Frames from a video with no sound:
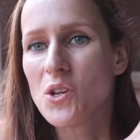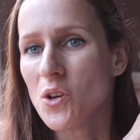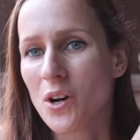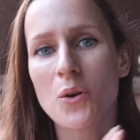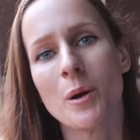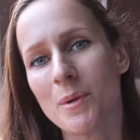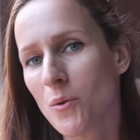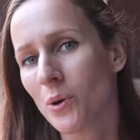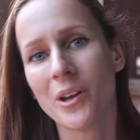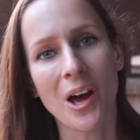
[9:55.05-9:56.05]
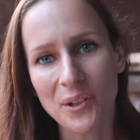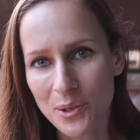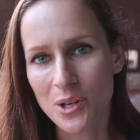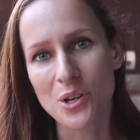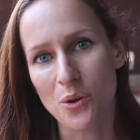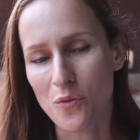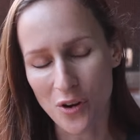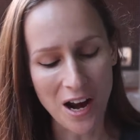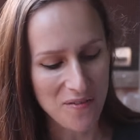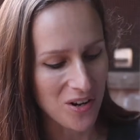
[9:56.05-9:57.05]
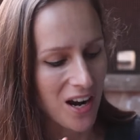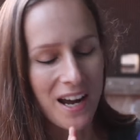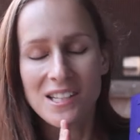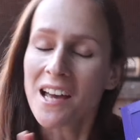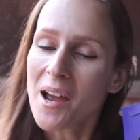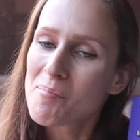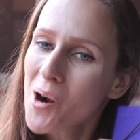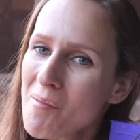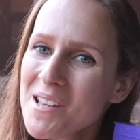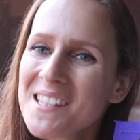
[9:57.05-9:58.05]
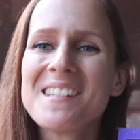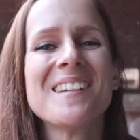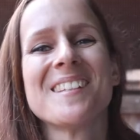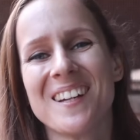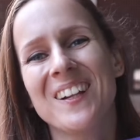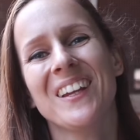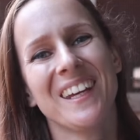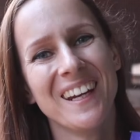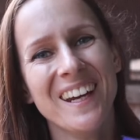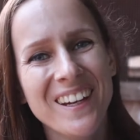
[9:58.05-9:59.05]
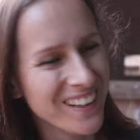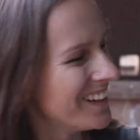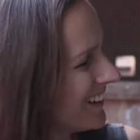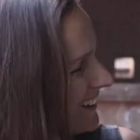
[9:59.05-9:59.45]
Your equipment will not look new forever, guys. I promise it is clean.